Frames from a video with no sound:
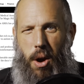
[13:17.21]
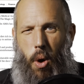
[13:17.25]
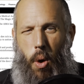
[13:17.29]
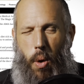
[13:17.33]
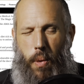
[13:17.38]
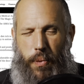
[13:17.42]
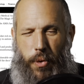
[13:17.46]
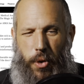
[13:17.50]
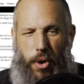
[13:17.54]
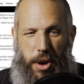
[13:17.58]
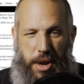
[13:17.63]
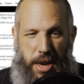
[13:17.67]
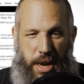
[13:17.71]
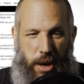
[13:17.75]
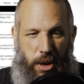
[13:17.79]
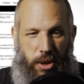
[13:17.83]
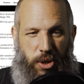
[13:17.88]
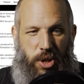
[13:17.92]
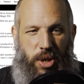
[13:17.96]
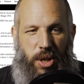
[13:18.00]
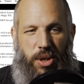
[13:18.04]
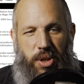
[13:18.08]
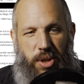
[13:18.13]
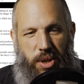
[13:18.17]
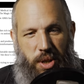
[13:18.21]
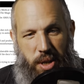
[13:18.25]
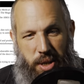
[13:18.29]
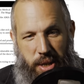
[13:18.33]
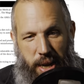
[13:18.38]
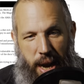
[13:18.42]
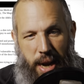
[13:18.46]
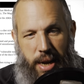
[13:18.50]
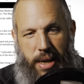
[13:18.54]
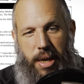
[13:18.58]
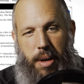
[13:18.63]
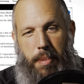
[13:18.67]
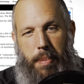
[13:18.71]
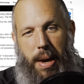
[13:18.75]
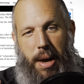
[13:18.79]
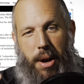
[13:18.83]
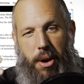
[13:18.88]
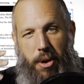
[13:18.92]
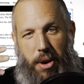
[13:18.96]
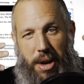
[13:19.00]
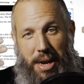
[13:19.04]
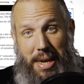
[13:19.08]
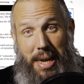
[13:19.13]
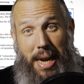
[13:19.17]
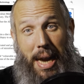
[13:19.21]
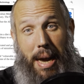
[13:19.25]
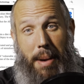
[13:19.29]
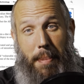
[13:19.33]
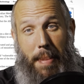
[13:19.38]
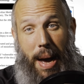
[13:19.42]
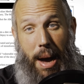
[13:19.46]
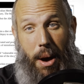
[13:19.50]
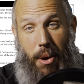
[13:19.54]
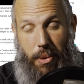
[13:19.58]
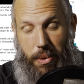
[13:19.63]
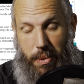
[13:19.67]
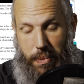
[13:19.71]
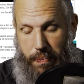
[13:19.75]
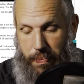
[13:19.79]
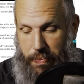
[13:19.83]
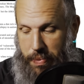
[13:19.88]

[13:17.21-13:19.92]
over a year since the documentary came out.